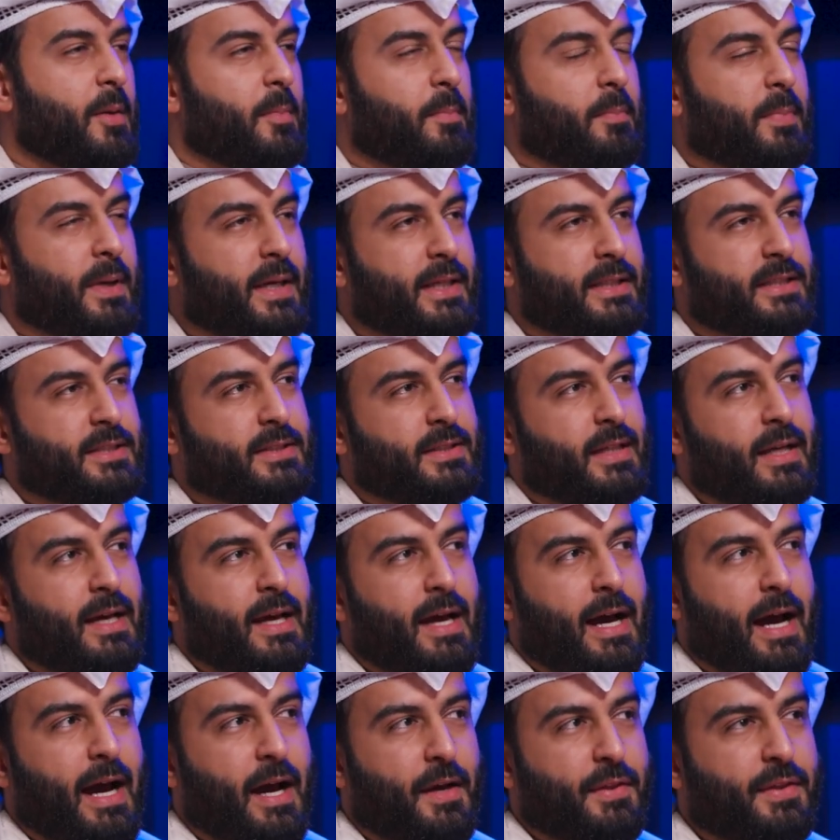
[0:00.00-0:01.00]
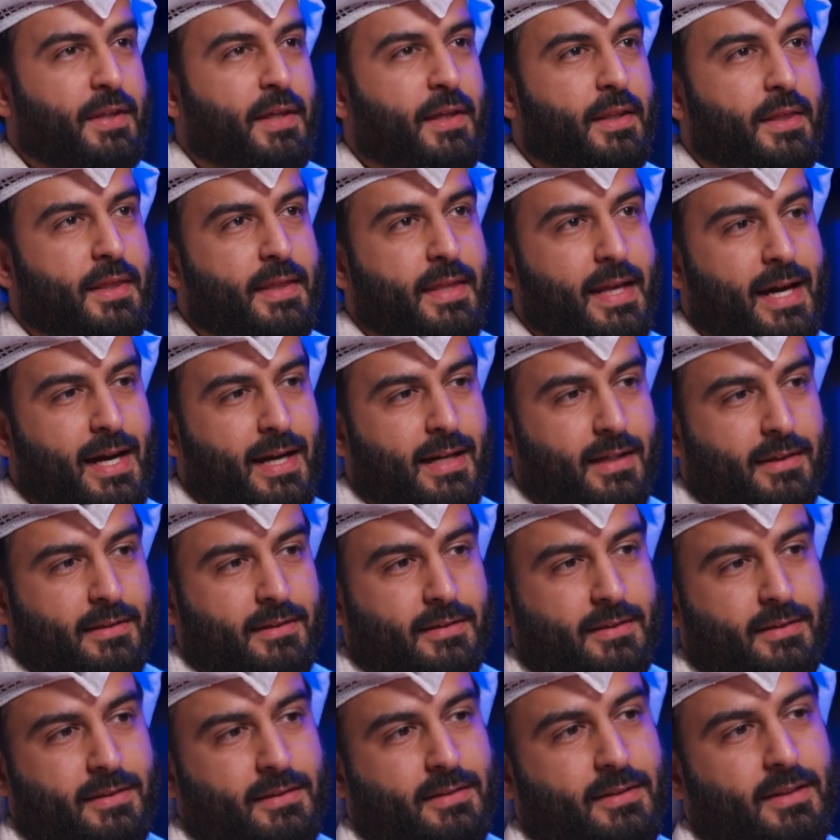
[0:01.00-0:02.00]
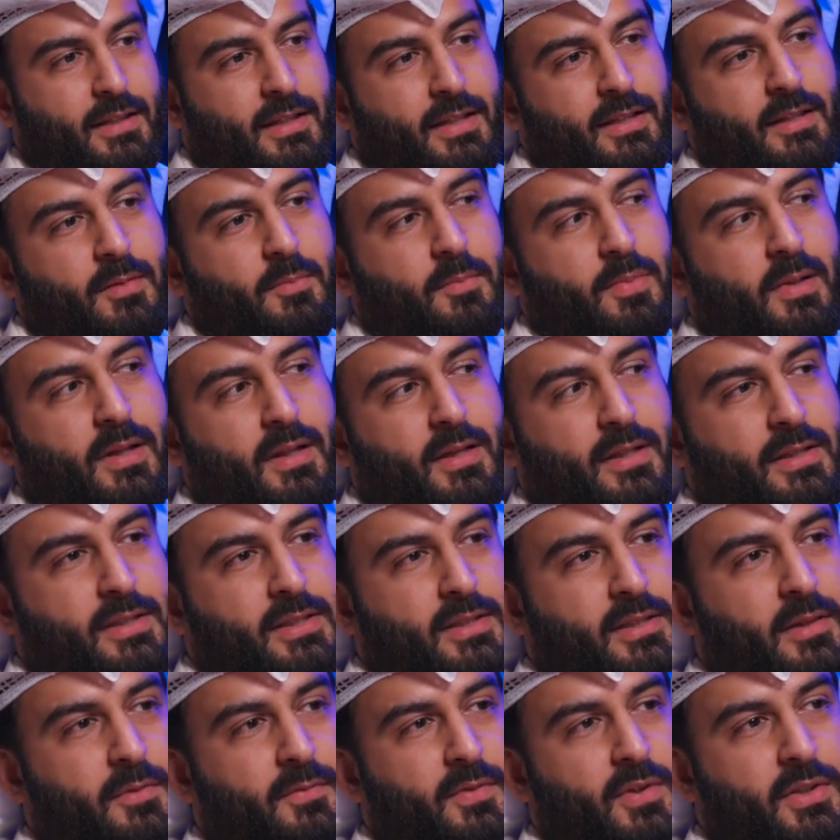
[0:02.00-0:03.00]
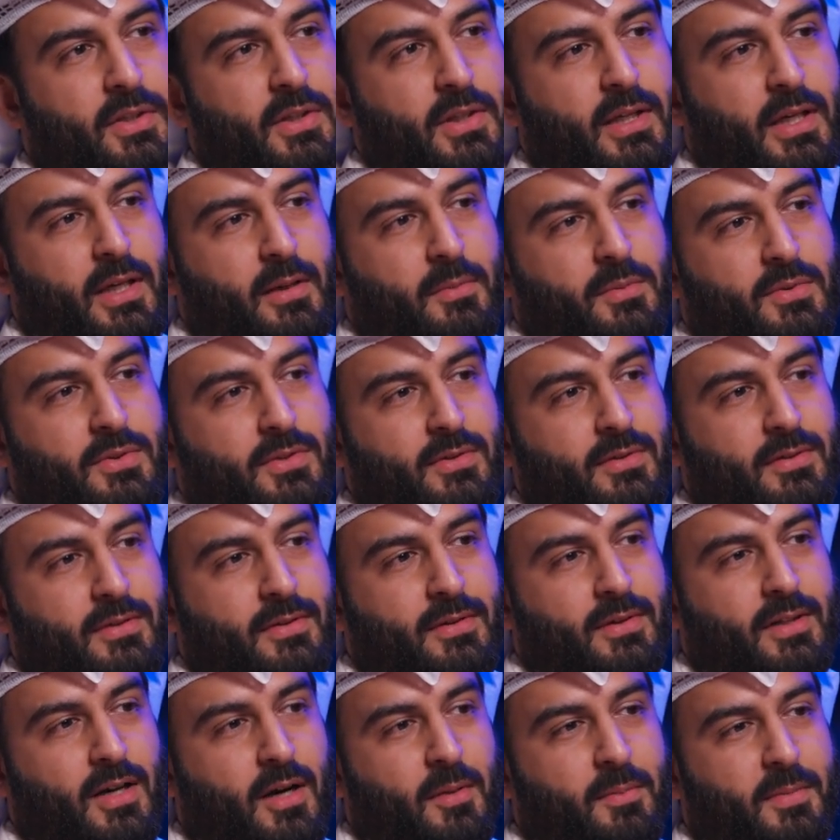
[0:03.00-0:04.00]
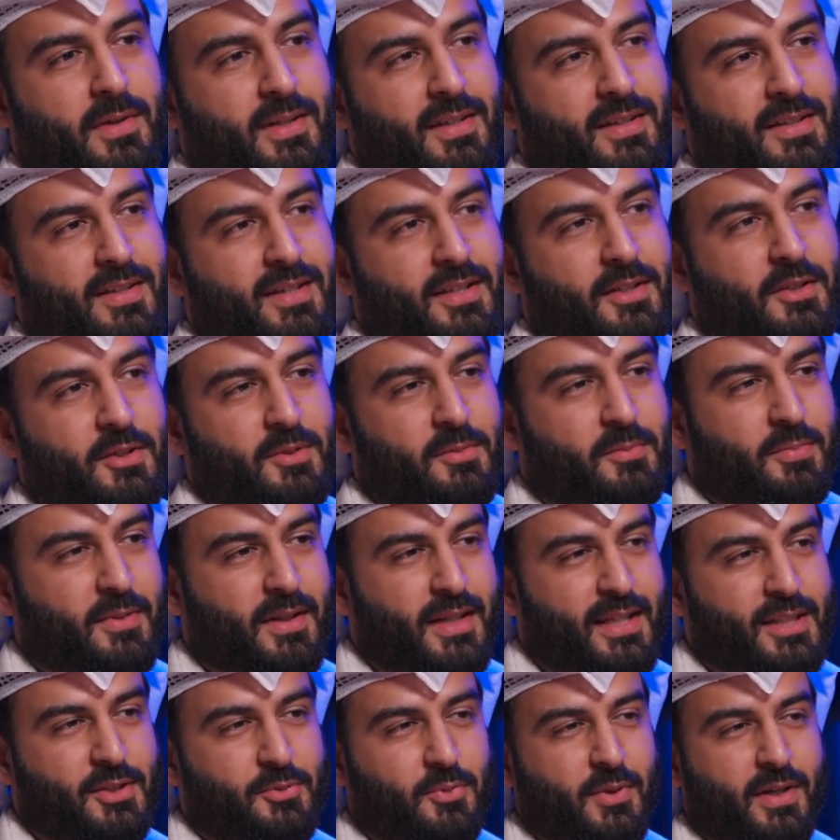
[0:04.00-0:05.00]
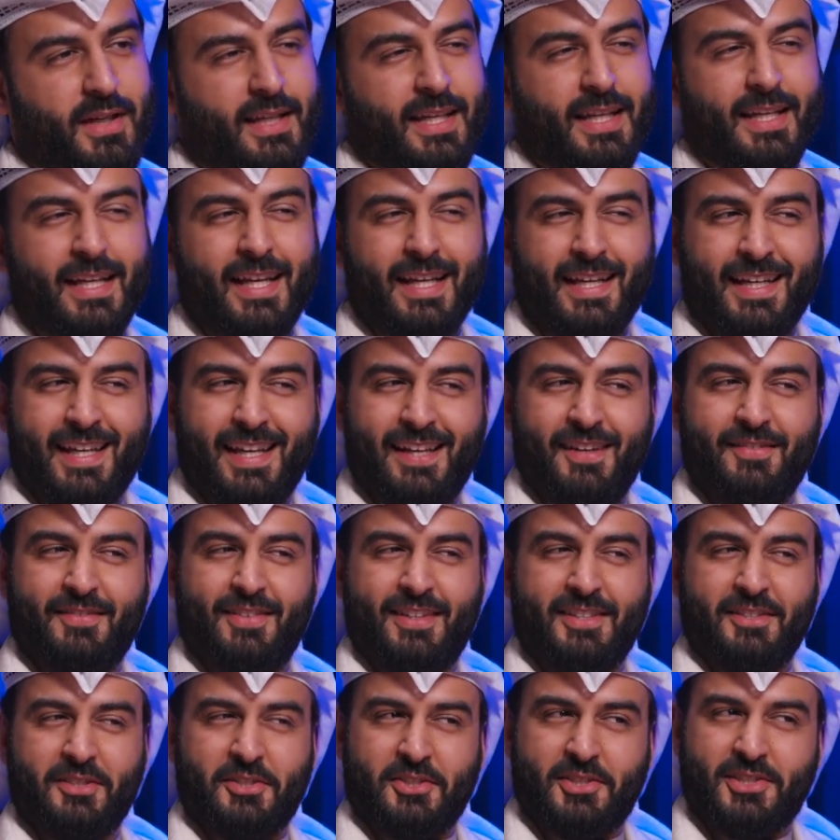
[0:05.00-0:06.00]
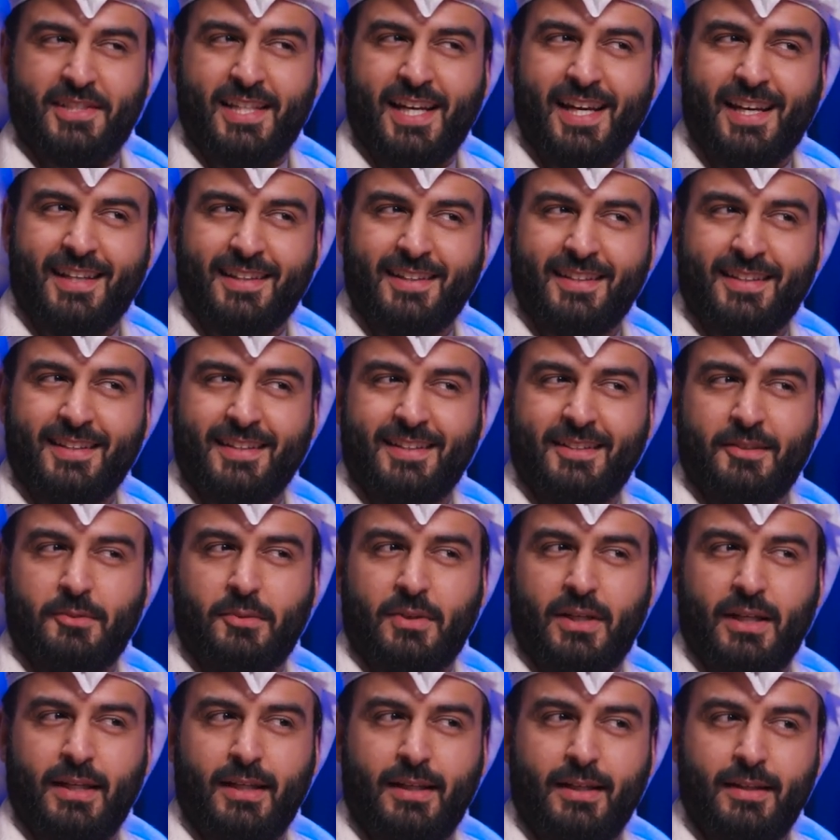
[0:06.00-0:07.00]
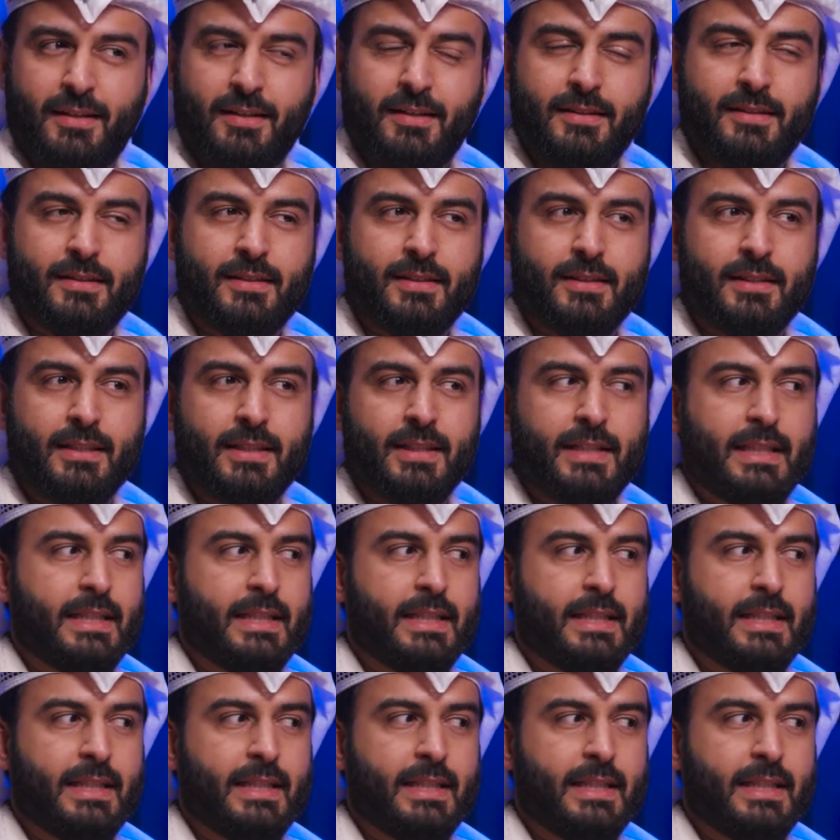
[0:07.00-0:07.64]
But I think that plus some video games got me in a good place where I can kind of understand when I hear it